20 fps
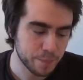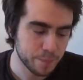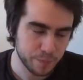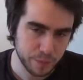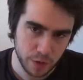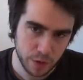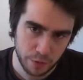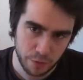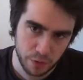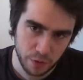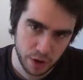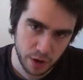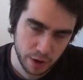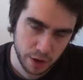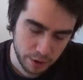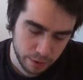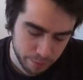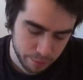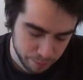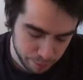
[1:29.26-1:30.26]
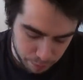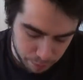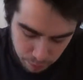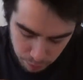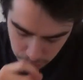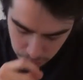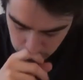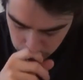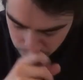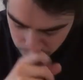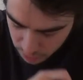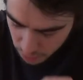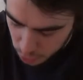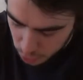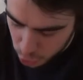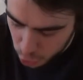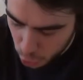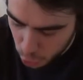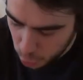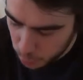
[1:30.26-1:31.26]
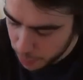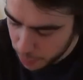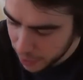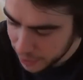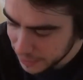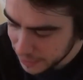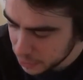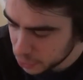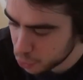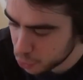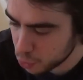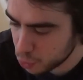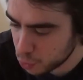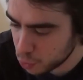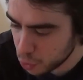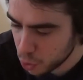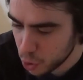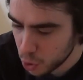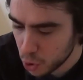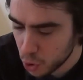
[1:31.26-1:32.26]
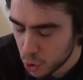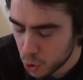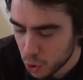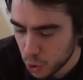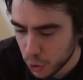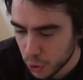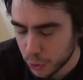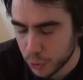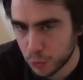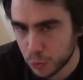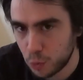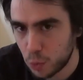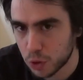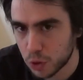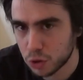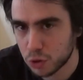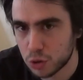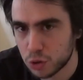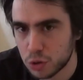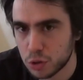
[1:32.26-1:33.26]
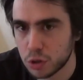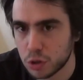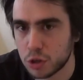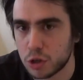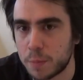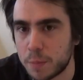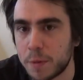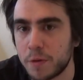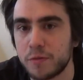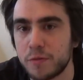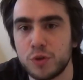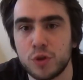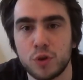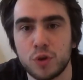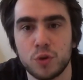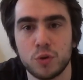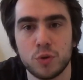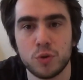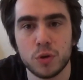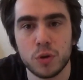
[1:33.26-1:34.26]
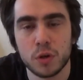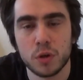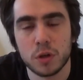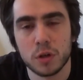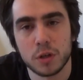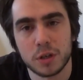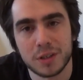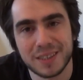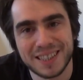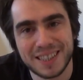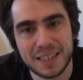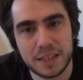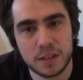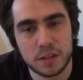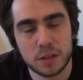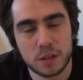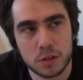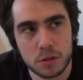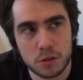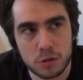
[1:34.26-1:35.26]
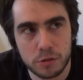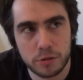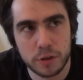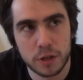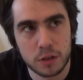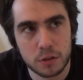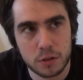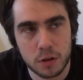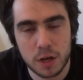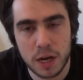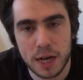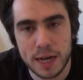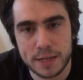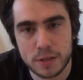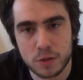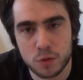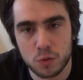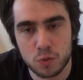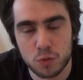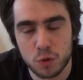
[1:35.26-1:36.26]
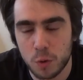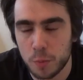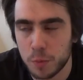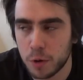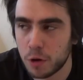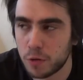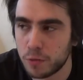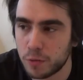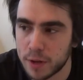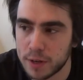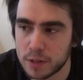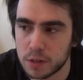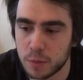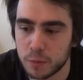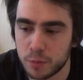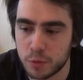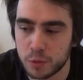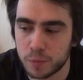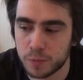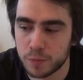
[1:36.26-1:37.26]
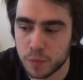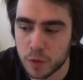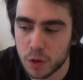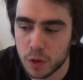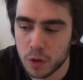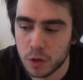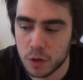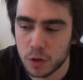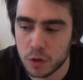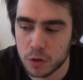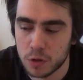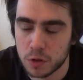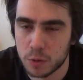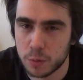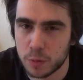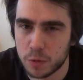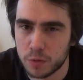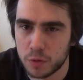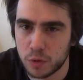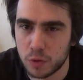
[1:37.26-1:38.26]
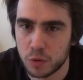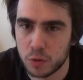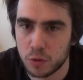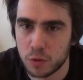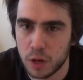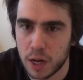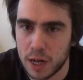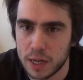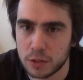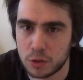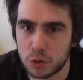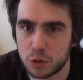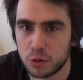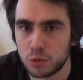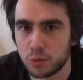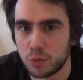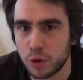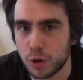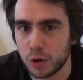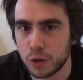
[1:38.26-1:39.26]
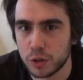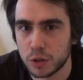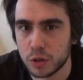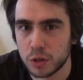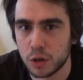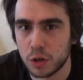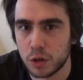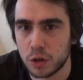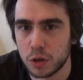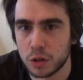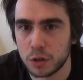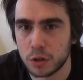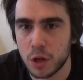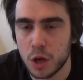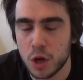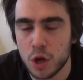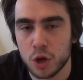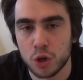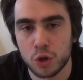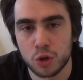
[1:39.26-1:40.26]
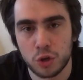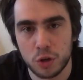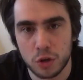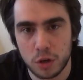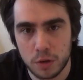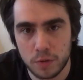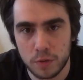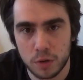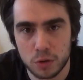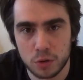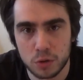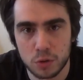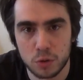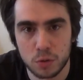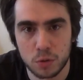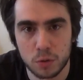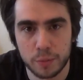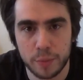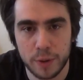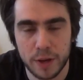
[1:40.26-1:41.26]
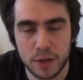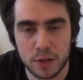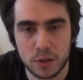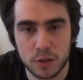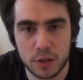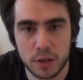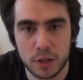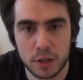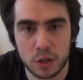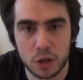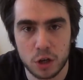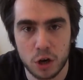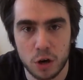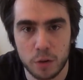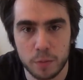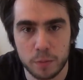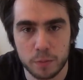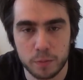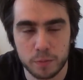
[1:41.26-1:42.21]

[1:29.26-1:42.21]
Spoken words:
If I go back to what some of you did during the last Concours Blanc, for example, some of you had to work on universal basic income.